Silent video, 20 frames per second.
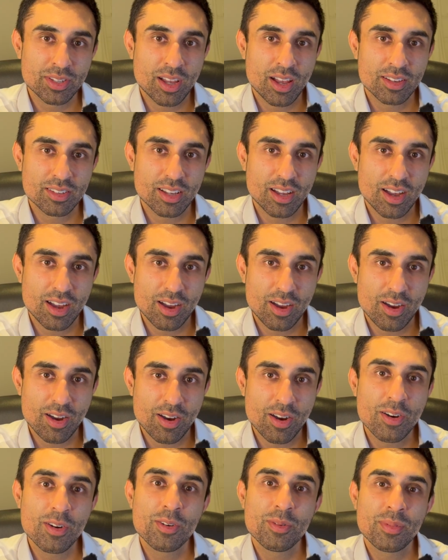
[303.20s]
I was like,
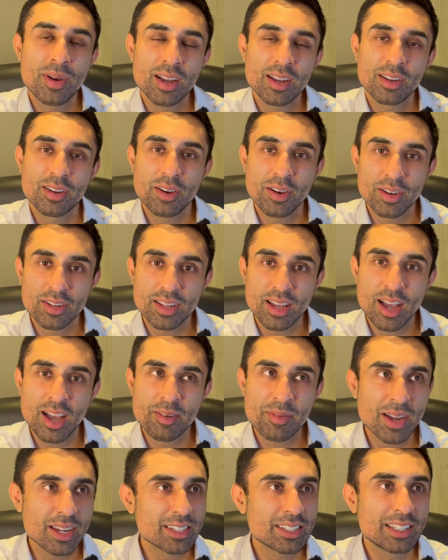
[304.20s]
oh my God, I'm
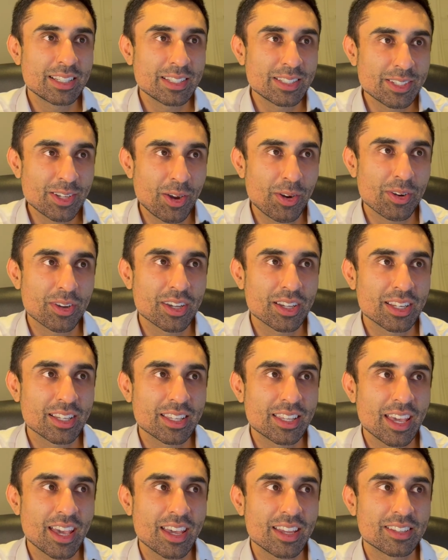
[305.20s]
actually not going to
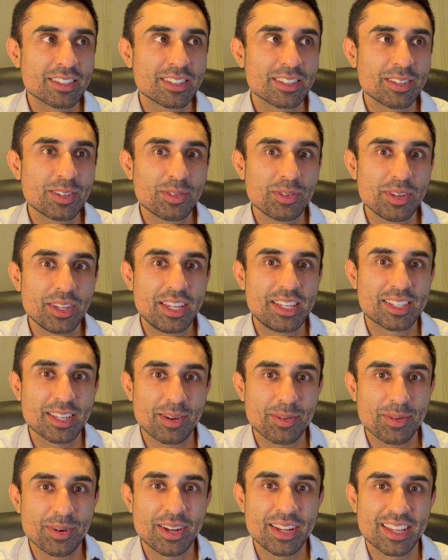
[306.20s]
get into the unis I
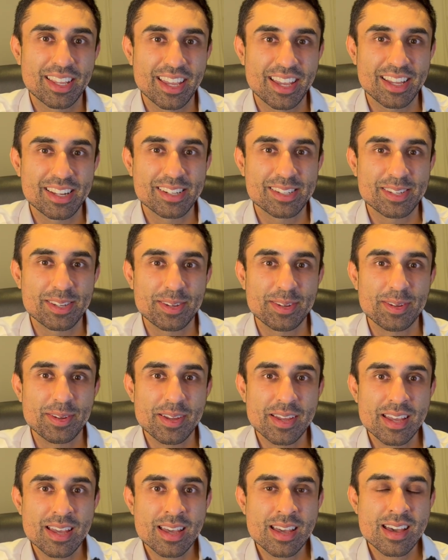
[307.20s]
want to get into.
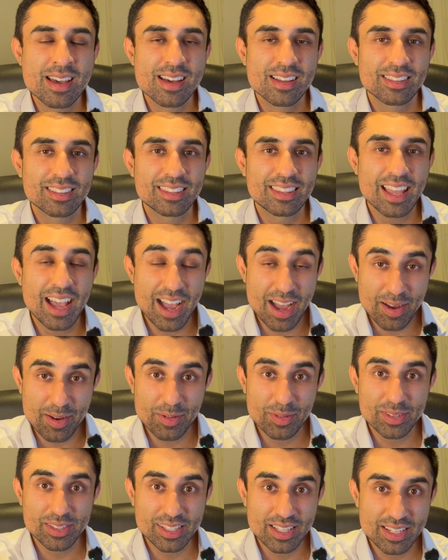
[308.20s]
That
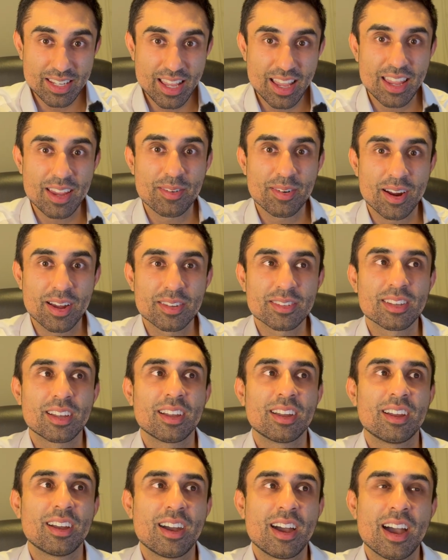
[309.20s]
was the day where I was
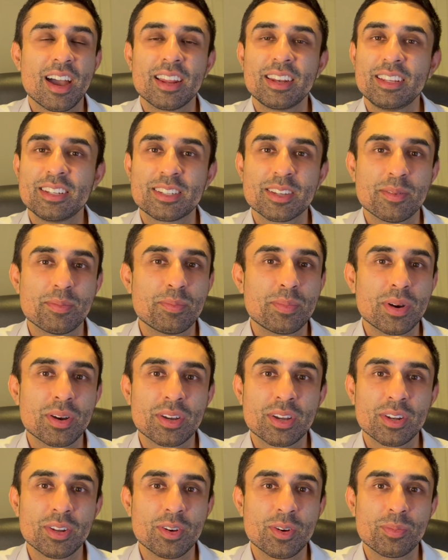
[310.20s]
like, I need to
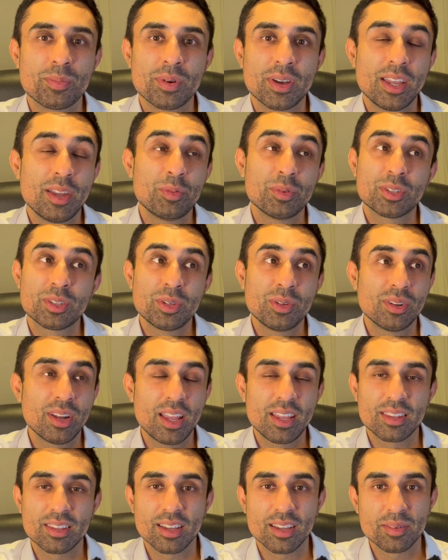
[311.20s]
buckle up. But it was too
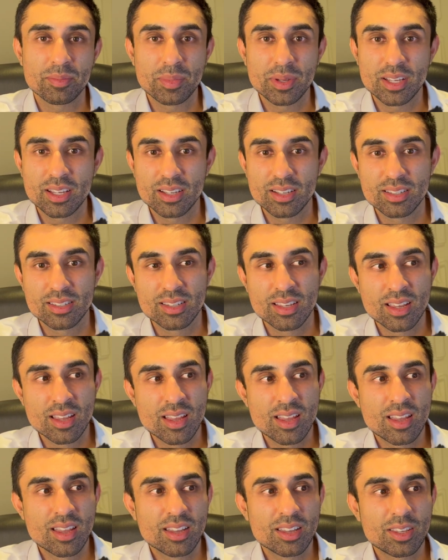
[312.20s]
late then, because
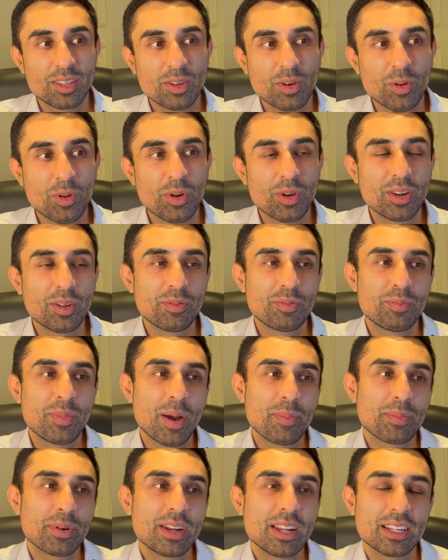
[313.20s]
all of my
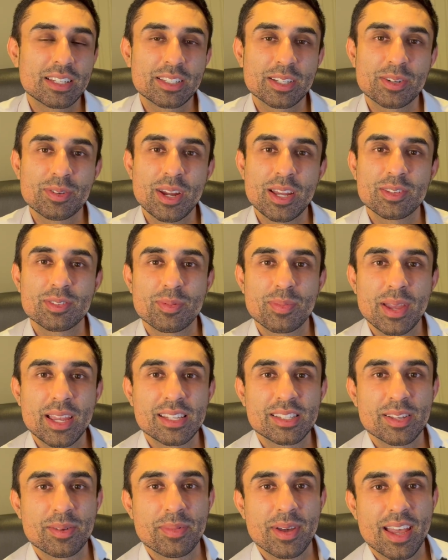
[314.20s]
predicted grades were
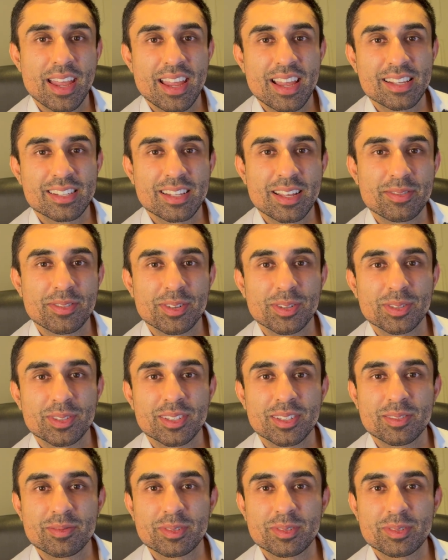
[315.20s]
based on my AS levels.